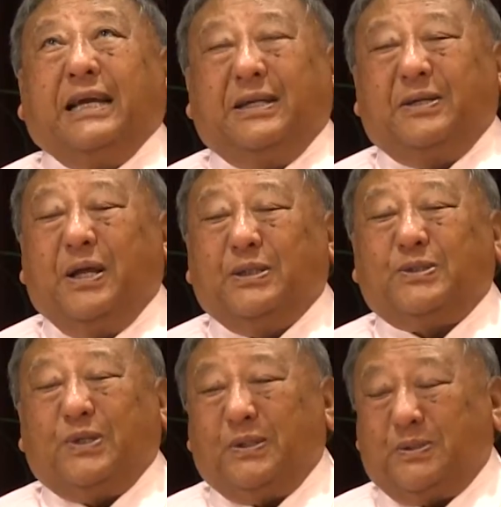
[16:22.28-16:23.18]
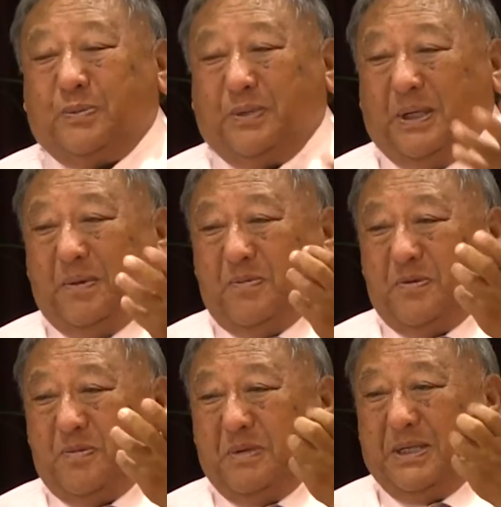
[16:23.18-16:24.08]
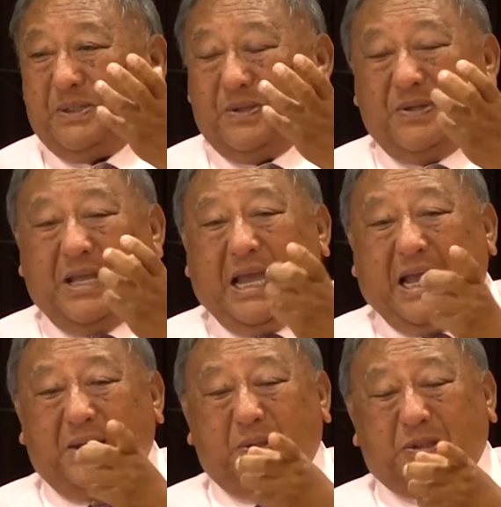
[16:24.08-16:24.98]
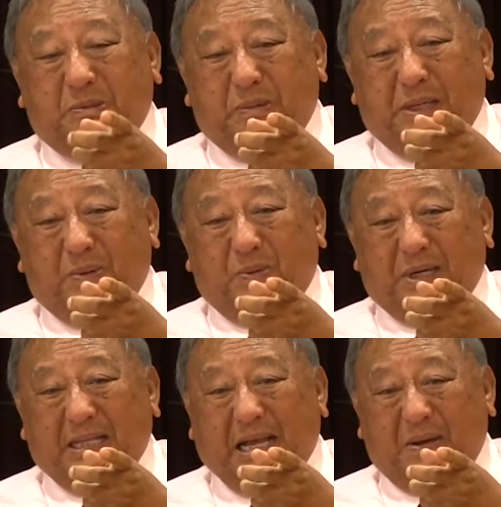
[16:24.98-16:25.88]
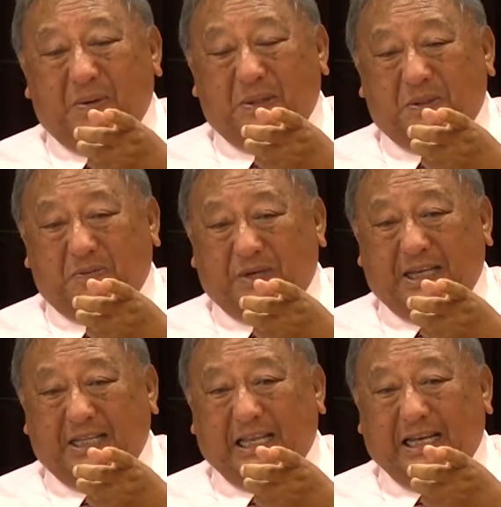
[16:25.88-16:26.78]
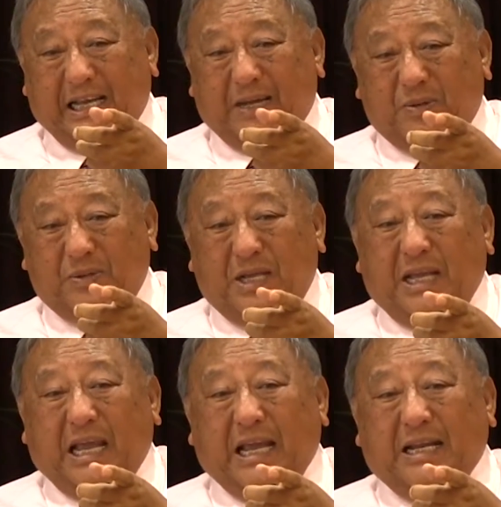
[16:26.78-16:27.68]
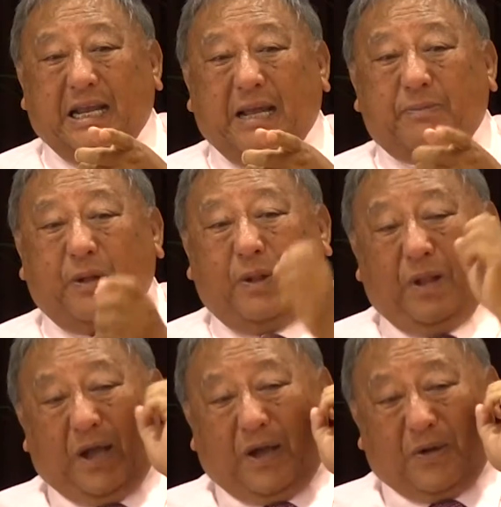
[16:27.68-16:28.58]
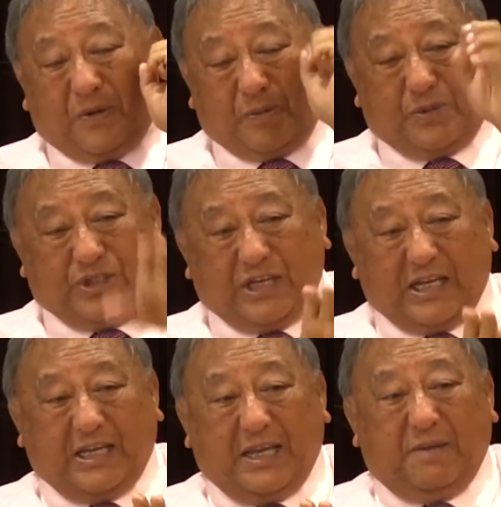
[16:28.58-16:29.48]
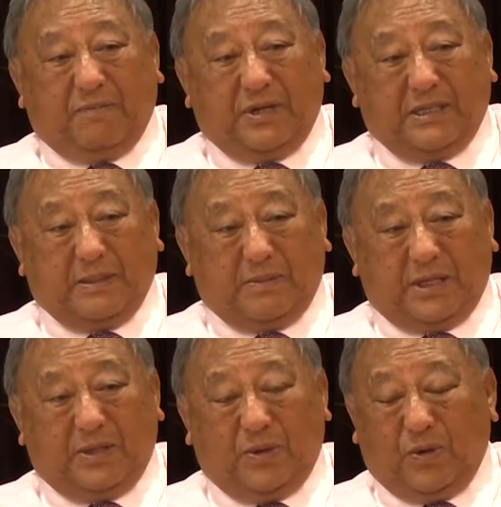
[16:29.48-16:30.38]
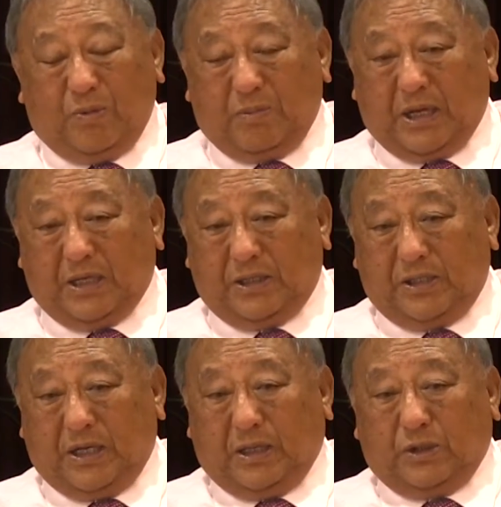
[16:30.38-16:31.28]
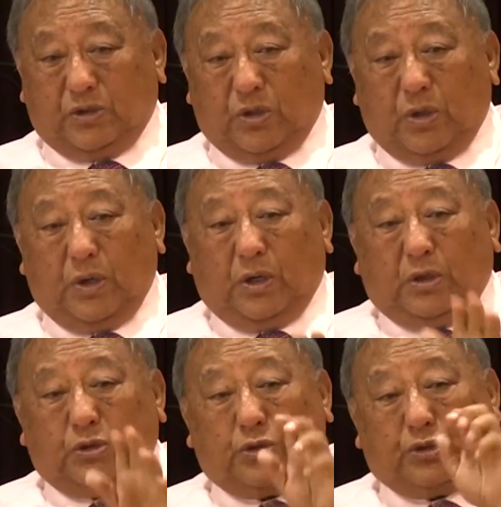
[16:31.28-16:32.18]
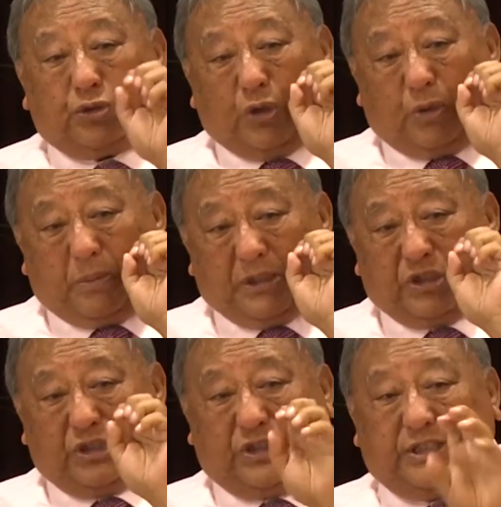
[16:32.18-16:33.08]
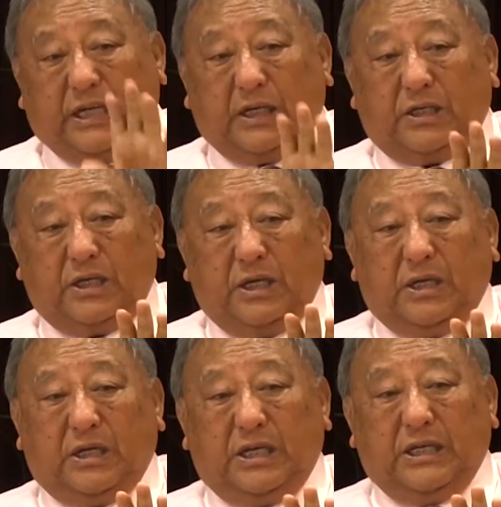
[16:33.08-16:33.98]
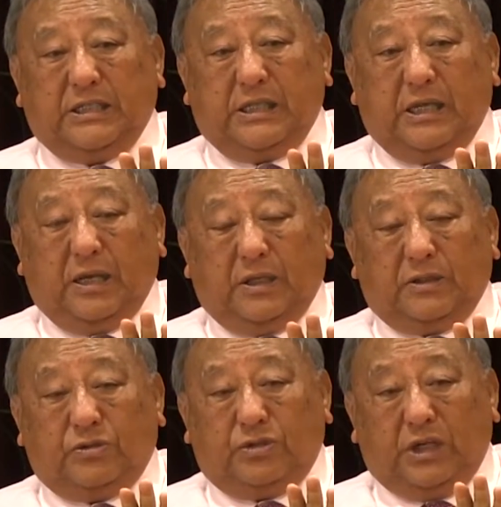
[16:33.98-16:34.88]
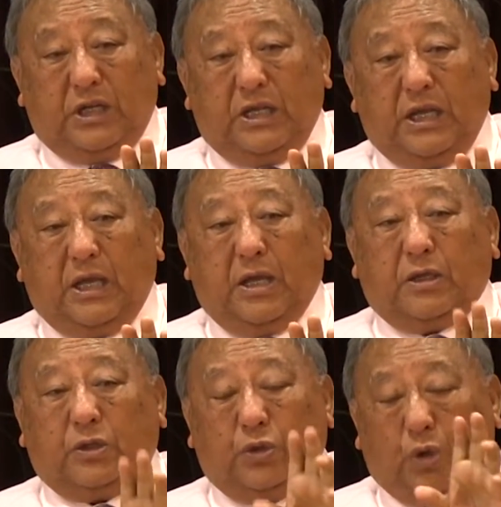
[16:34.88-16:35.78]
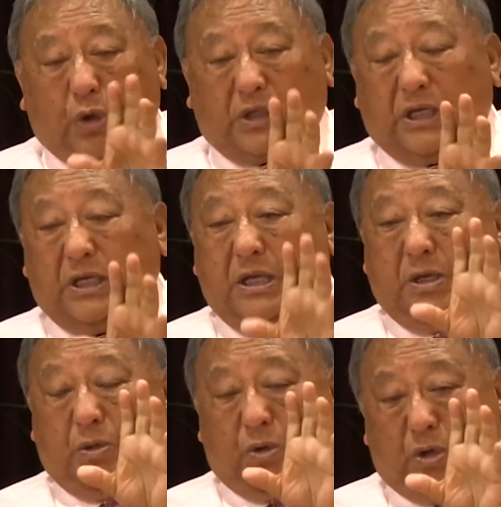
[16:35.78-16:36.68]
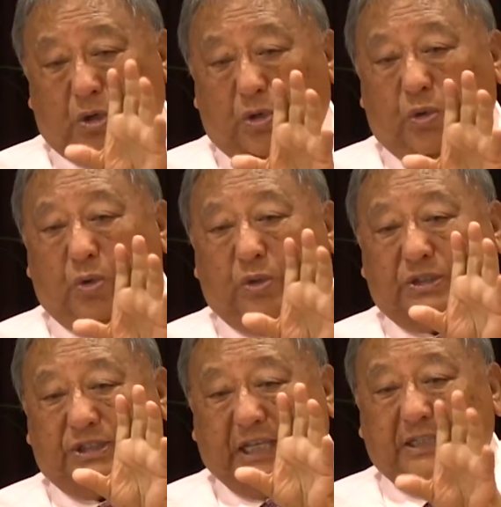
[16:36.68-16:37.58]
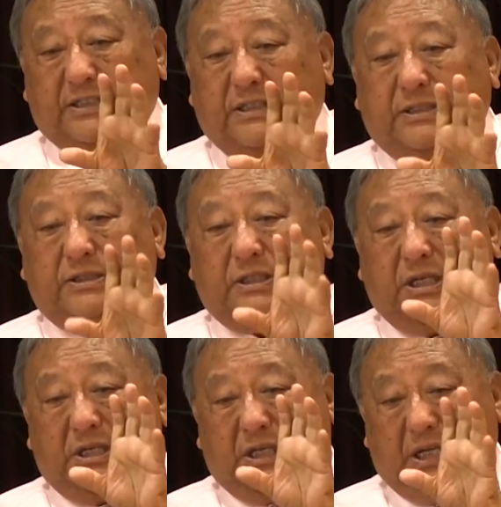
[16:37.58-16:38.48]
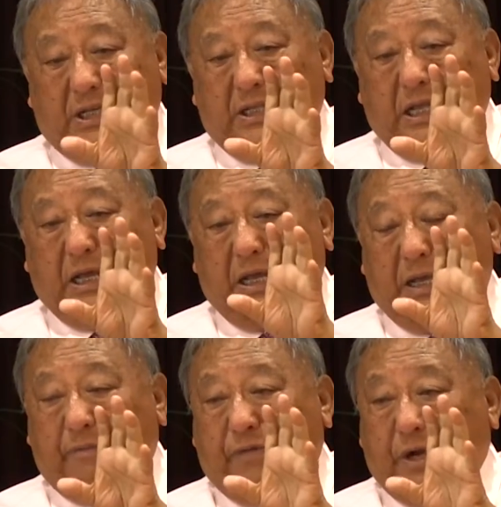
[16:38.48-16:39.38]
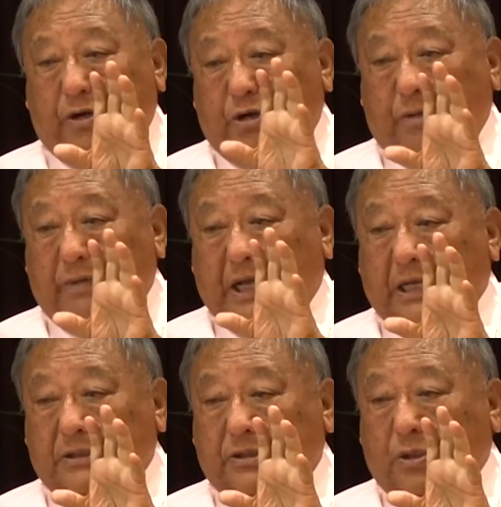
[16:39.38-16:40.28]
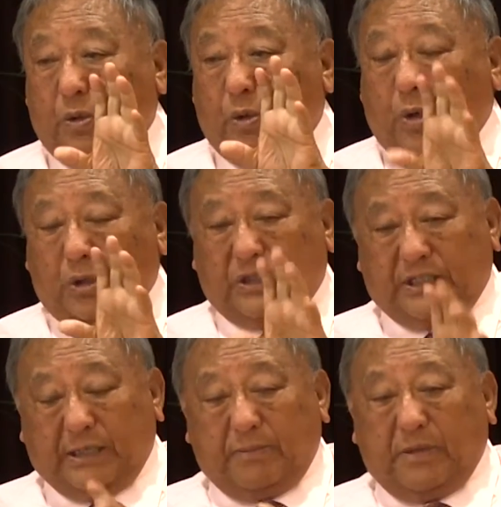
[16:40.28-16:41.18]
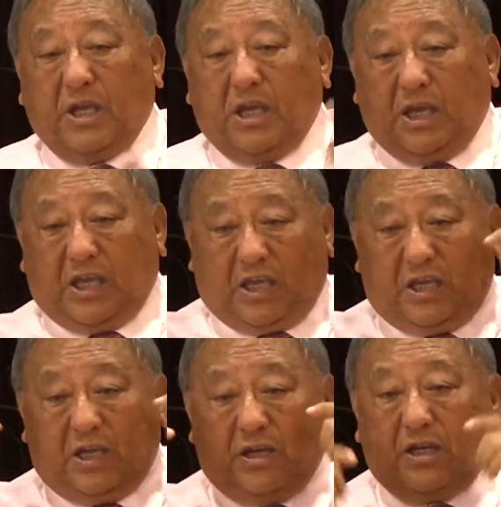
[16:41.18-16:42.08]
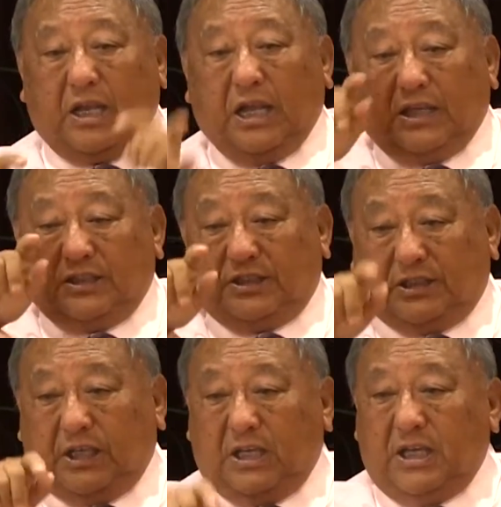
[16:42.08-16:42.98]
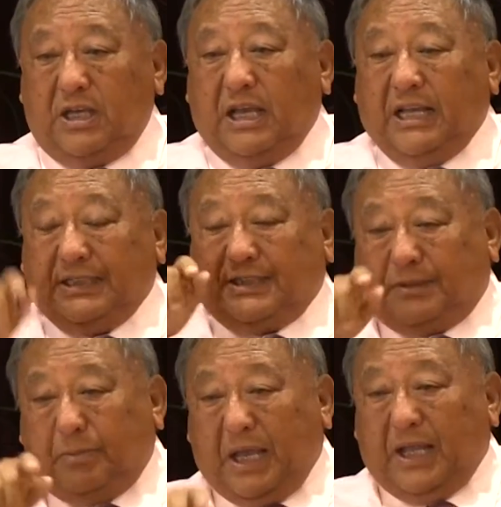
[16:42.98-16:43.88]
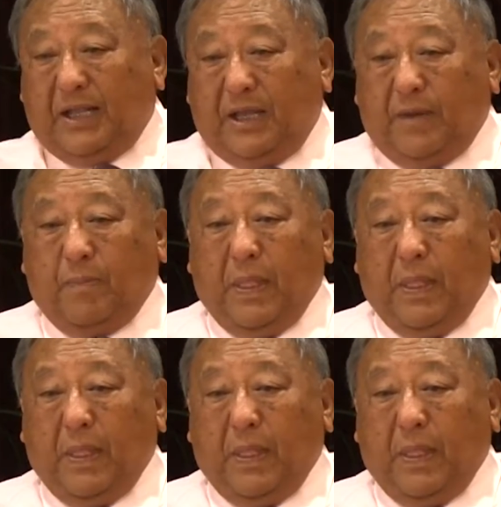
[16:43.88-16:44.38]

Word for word: that source of information, and you spend one hour to find that out, and I have a lot of junk filled up in your mind. So, so much junk is uh, really knocking all your senses in front of us all the time hearing, seeing, smelling,